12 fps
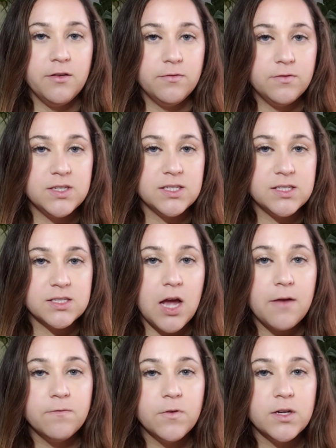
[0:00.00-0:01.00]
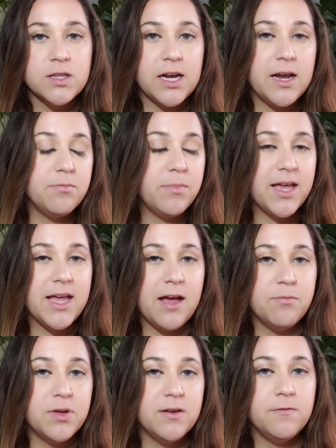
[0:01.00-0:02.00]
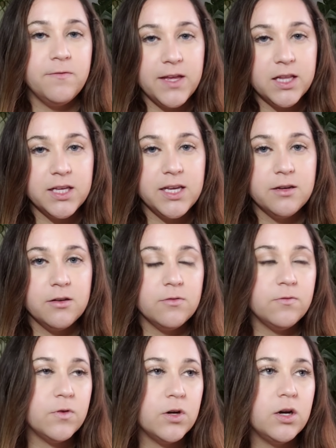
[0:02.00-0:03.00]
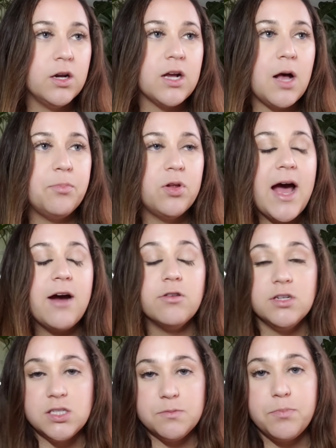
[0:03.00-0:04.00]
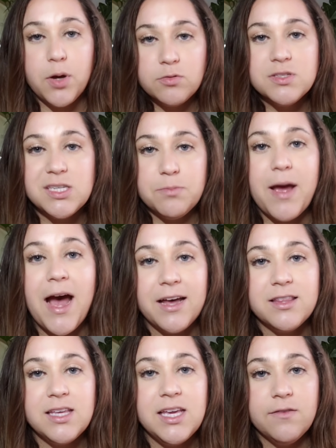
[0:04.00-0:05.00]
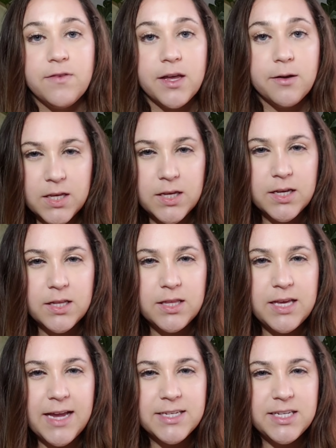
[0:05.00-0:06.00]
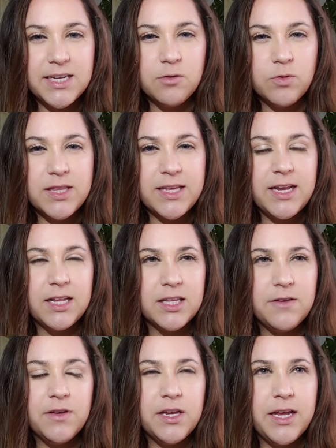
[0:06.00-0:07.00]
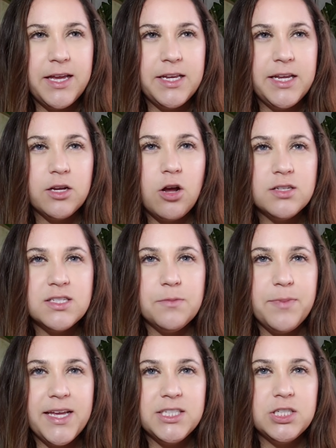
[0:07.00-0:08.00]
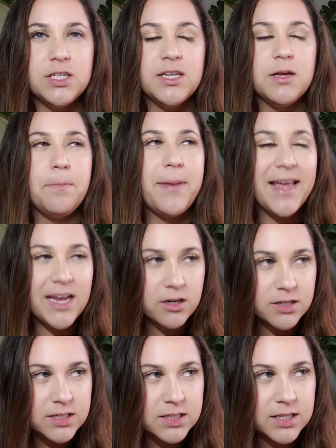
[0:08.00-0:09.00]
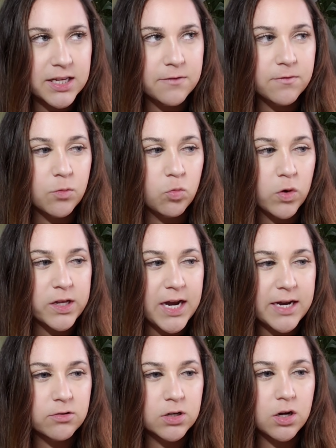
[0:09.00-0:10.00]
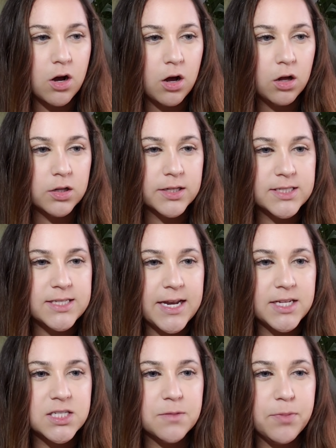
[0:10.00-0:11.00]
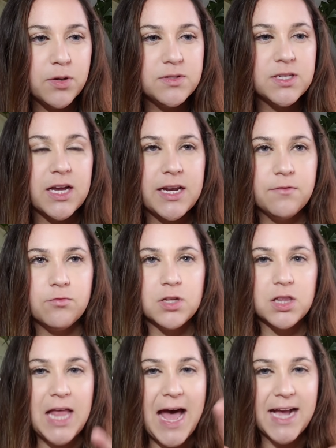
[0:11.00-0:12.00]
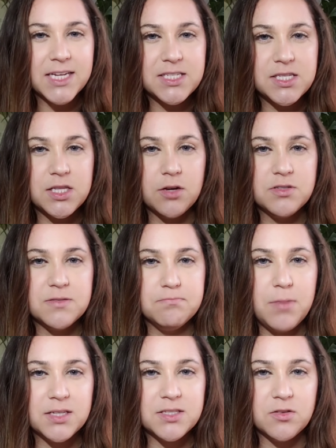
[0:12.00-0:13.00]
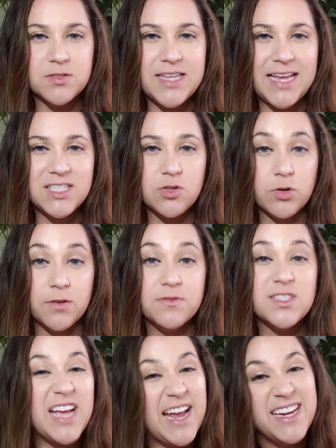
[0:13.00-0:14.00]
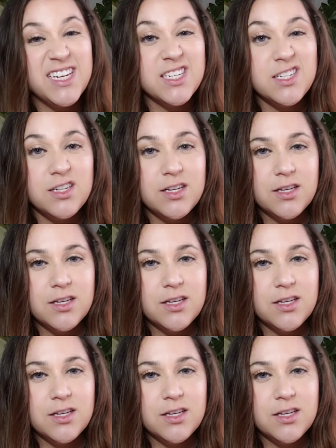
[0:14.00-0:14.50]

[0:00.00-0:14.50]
of discomfort that I may have been feeling for a couple hours post-bath even. The idea with it alleviating constipation, apparently, from what I recall, is that it's supposed to kind of relax those muscles that sort of tighten,